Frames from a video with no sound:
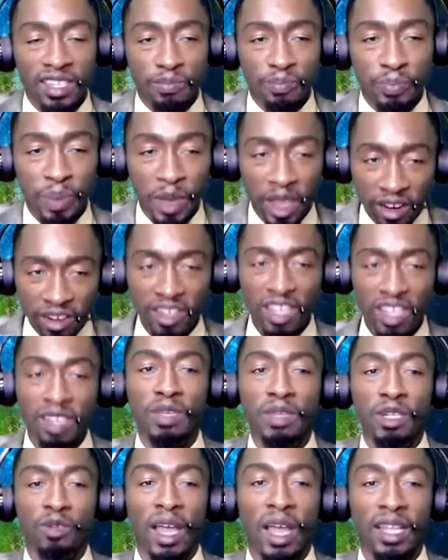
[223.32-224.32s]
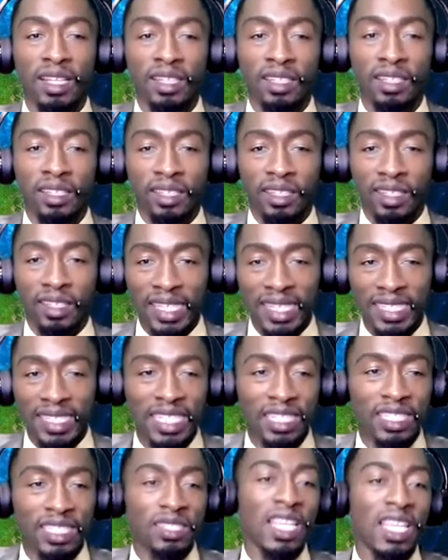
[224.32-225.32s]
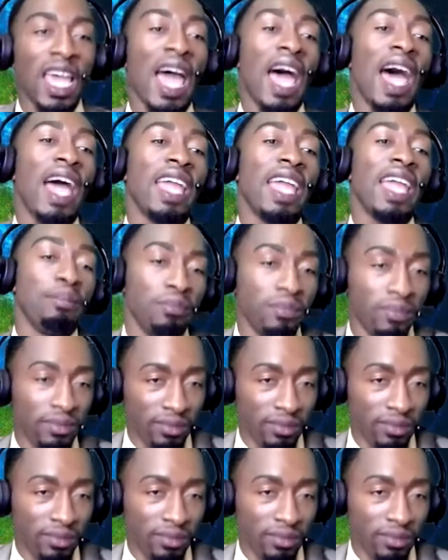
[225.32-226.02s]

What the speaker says: Period mean what? It's a time.